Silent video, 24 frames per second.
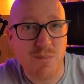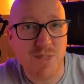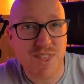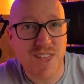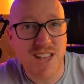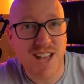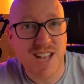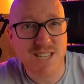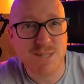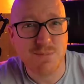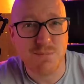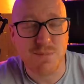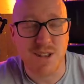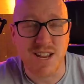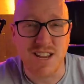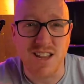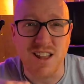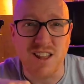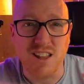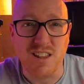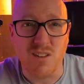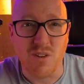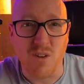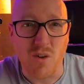but there has been
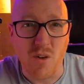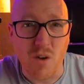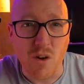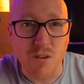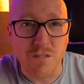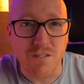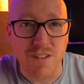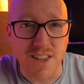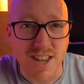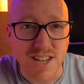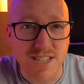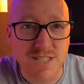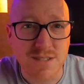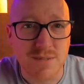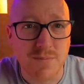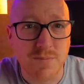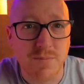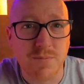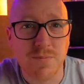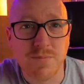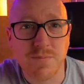a lot of it.